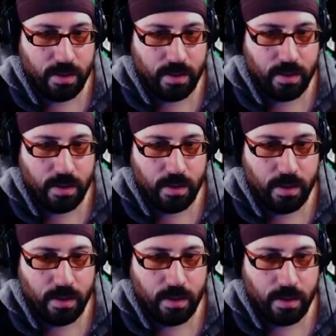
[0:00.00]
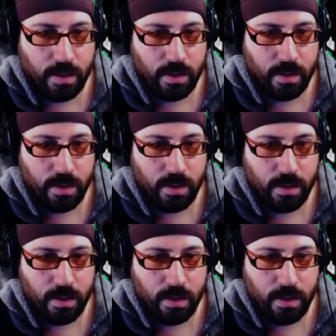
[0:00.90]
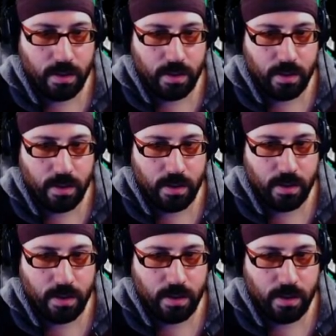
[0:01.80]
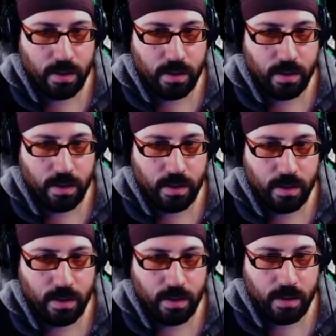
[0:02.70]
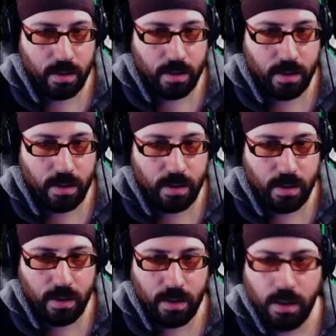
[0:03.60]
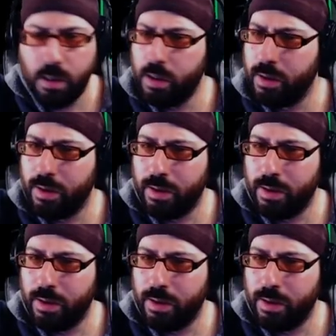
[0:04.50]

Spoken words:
(no one is talking)